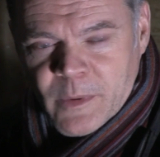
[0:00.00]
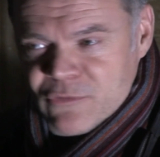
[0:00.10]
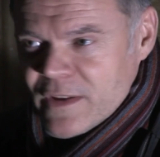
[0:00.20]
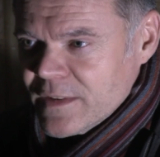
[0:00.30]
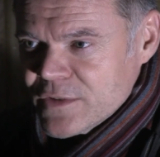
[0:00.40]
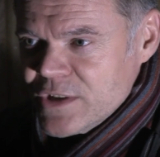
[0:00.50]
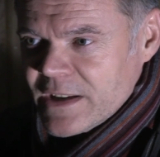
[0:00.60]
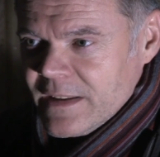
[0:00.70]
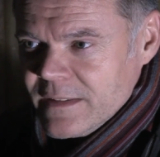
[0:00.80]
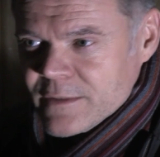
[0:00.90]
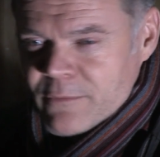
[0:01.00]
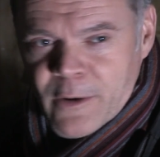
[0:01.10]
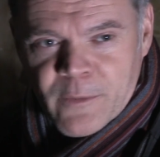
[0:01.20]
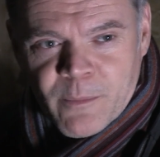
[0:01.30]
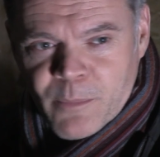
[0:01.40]
we dressed as chickens and
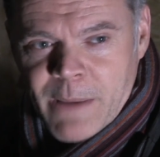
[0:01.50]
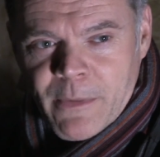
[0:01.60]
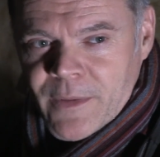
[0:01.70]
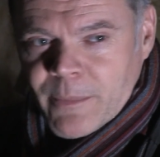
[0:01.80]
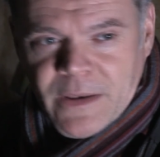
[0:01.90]
rode from Plymouth up